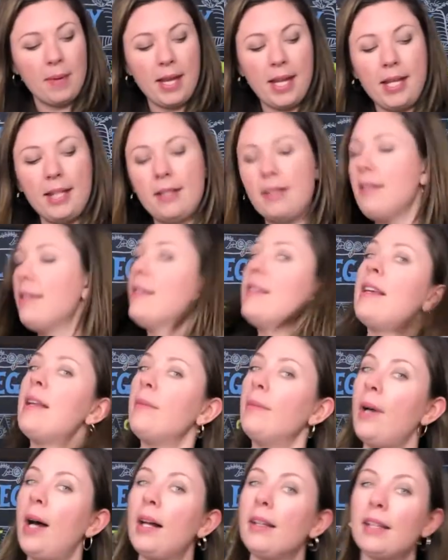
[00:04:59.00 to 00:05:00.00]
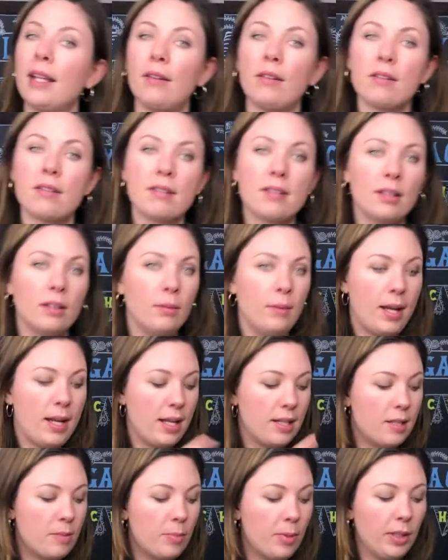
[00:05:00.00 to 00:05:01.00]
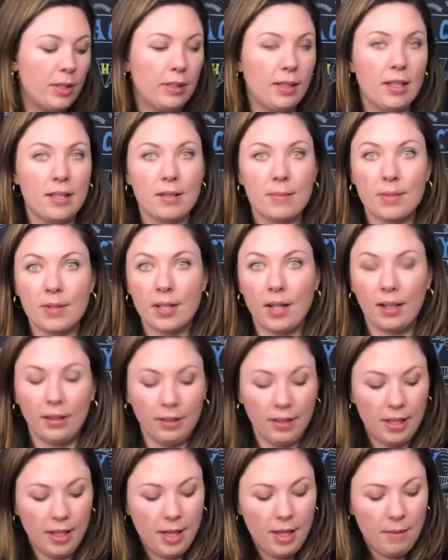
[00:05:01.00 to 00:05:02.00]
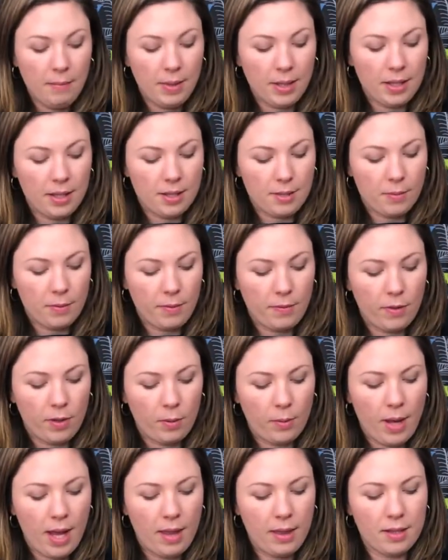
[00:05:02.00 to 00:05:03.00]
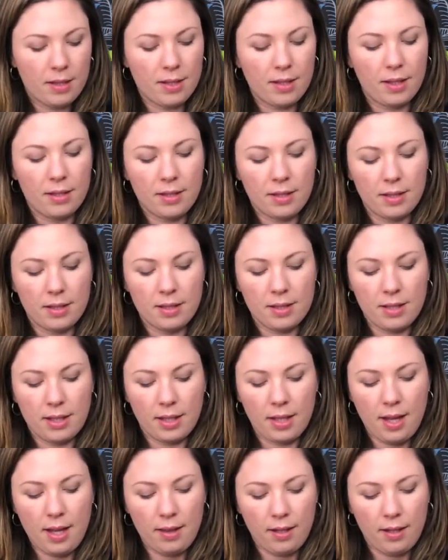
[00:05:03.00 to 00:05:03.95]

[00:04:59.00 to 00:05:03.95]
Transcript: the beans, and while they were still wet, I sprinkled on some salt because if they're wet, the salt's going to stick